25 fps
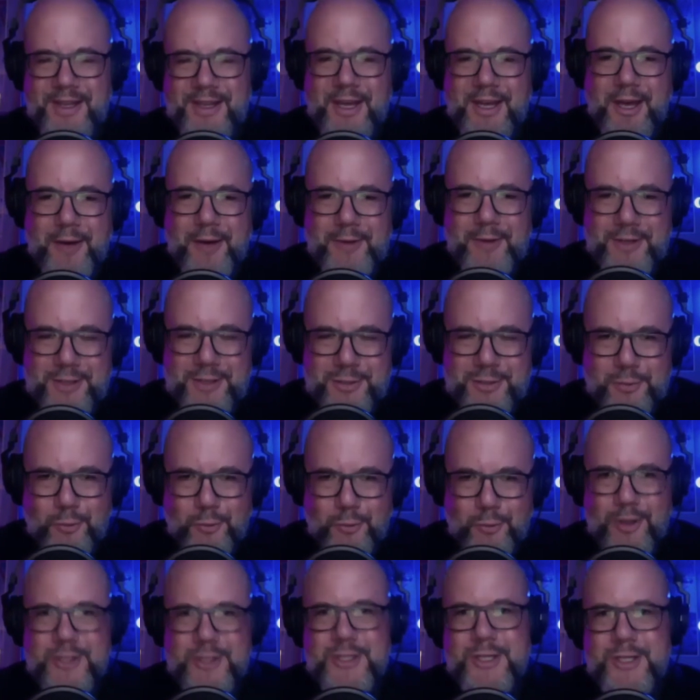I mean, just
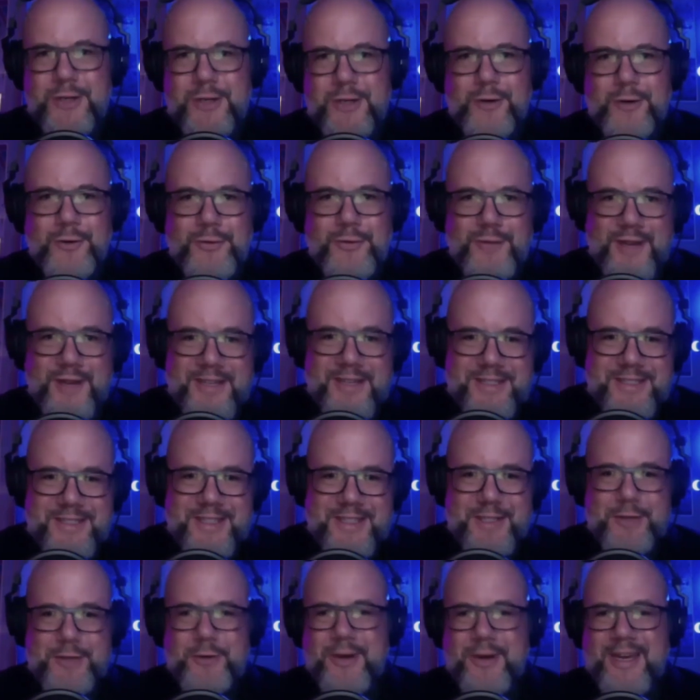watching your face
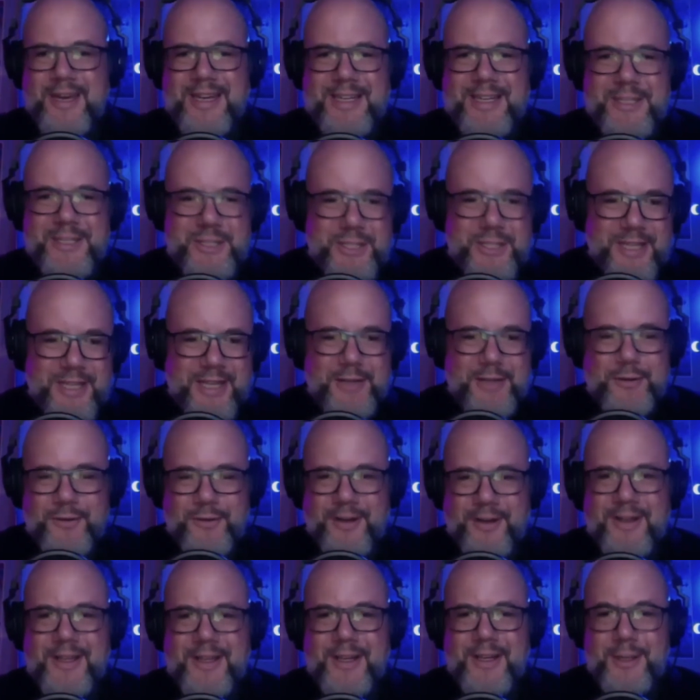and your energy and your
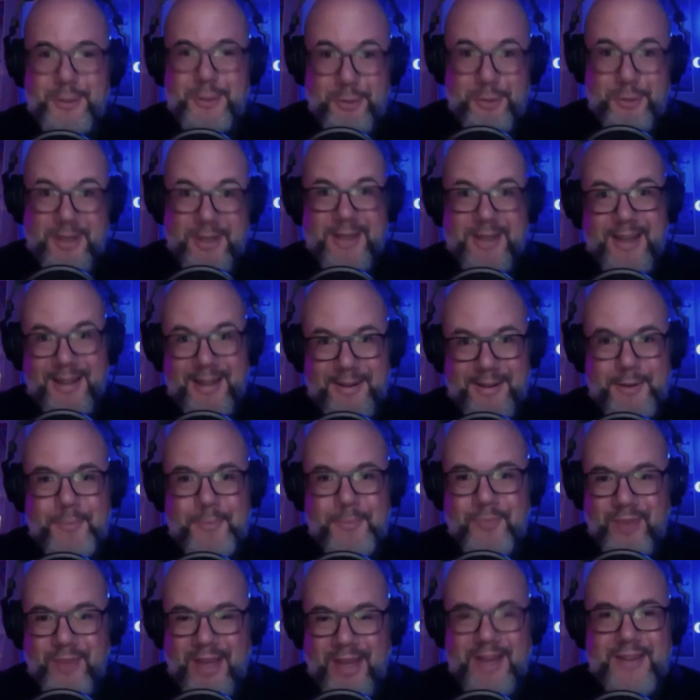talking about, like,
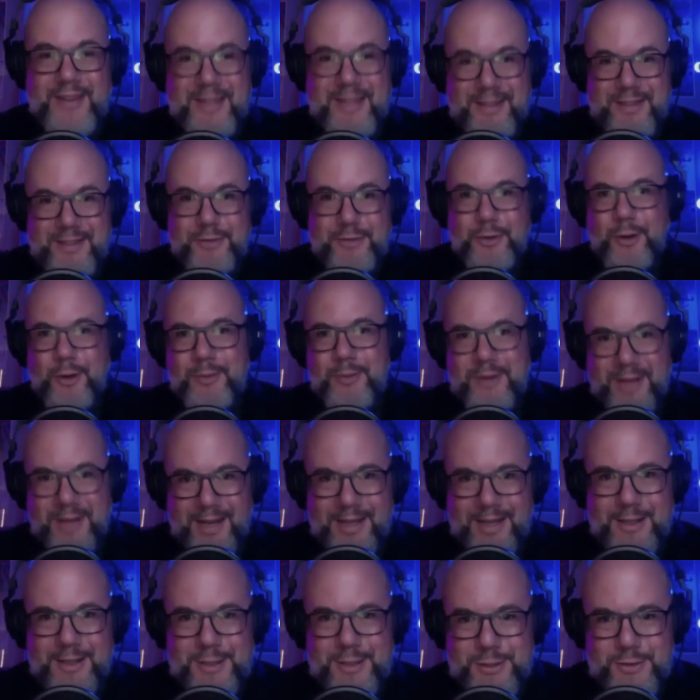I think the Robben
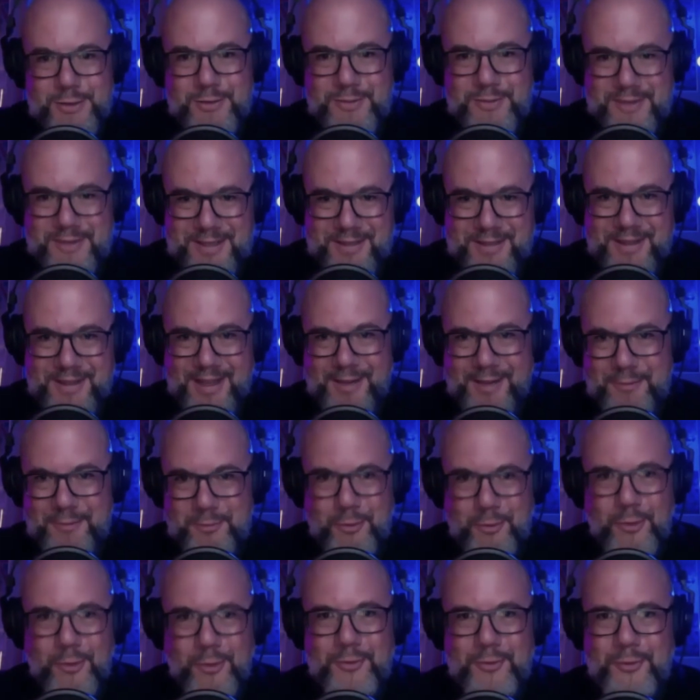Island swim seemed like
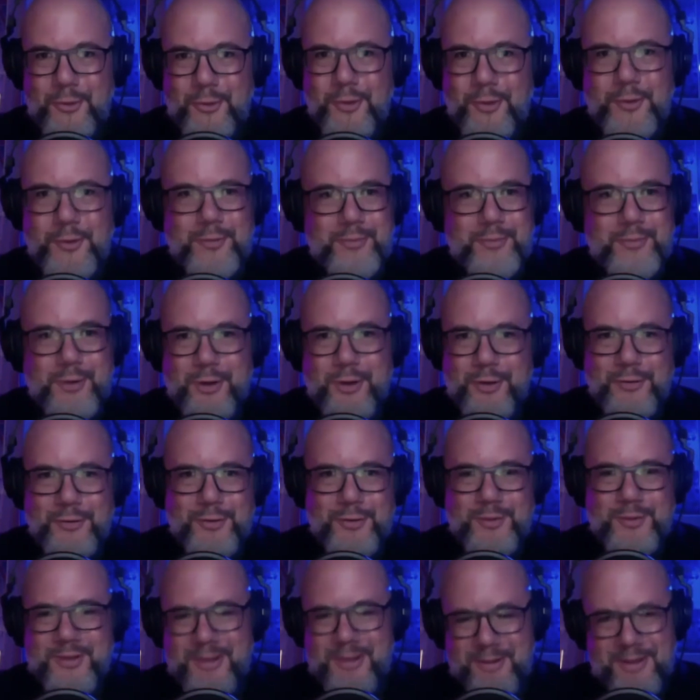more more beautiful,
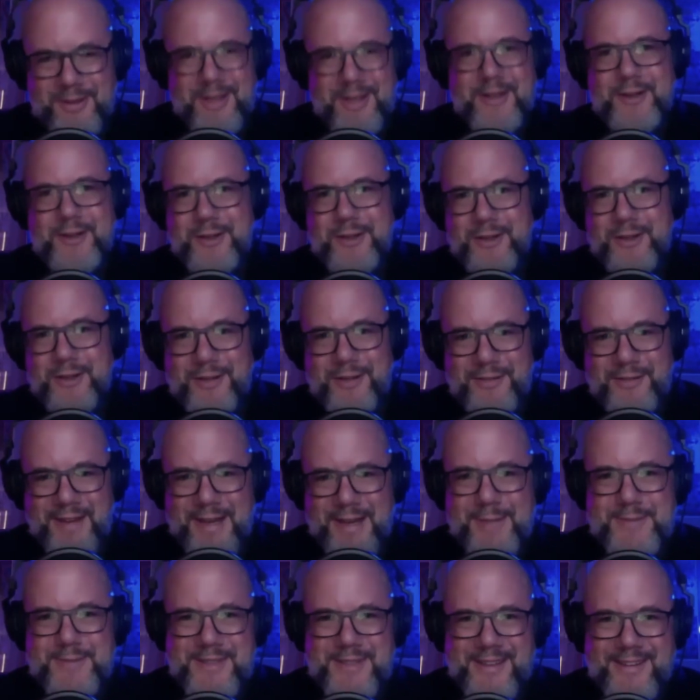because I mean, I know you love
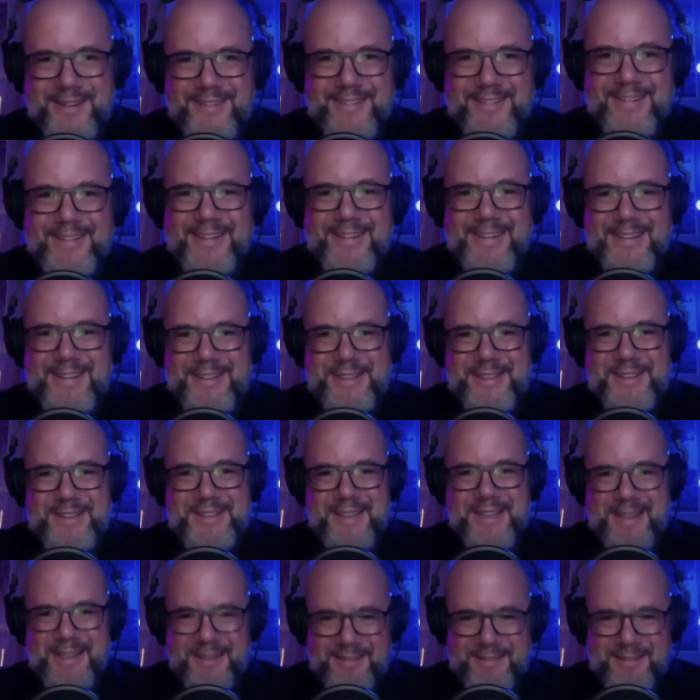Cape Town, so it's
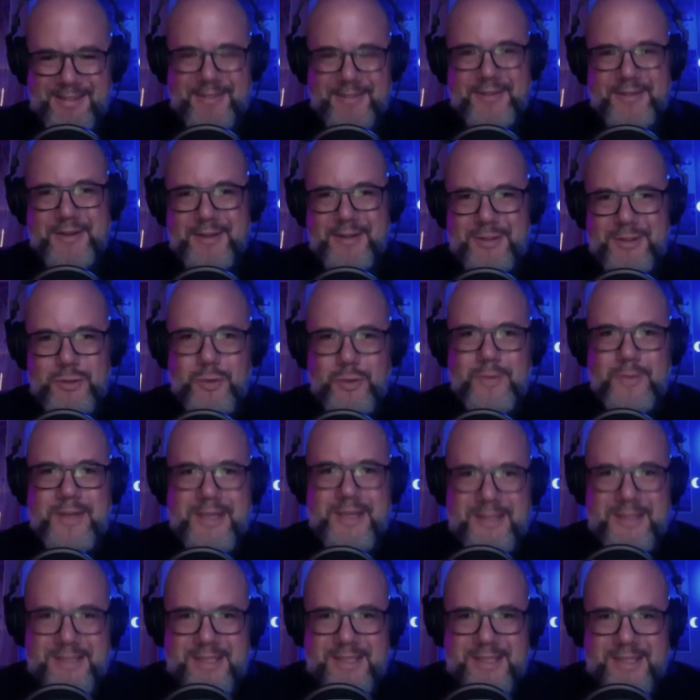like swimming
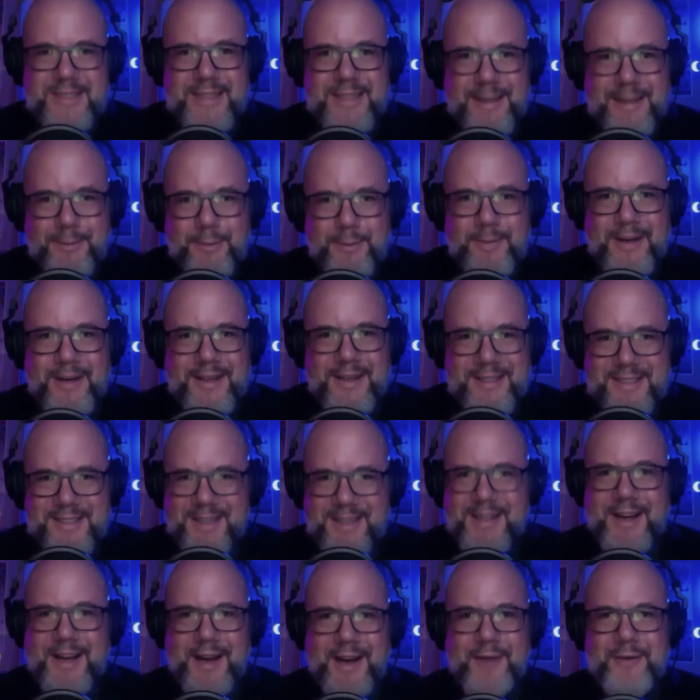and seeing Table Mountain. It's
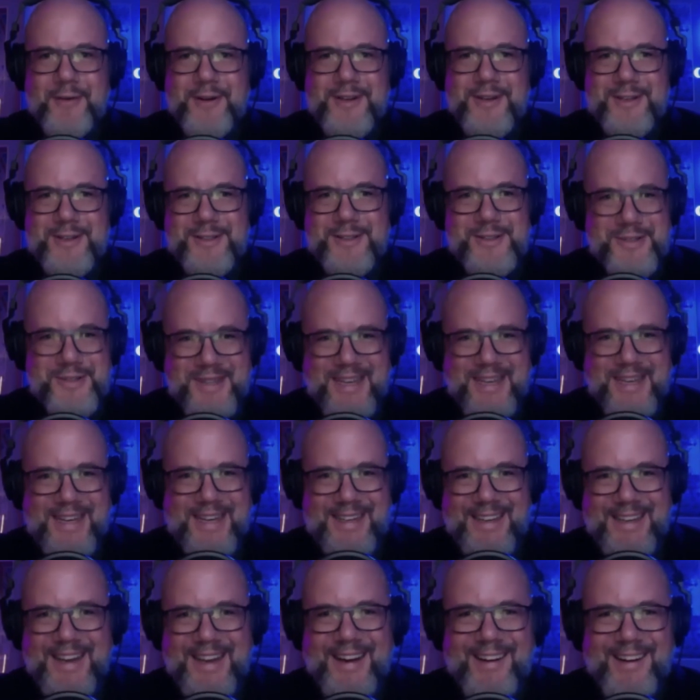like, I want to do that
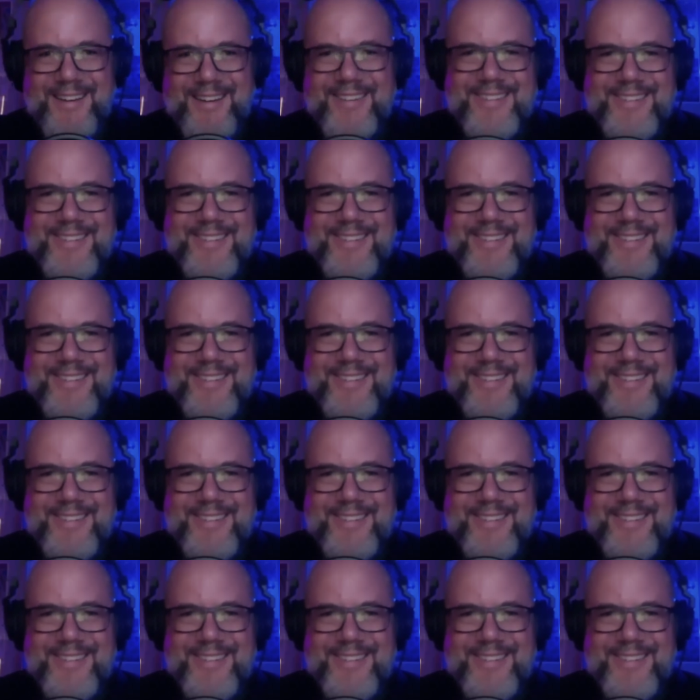now.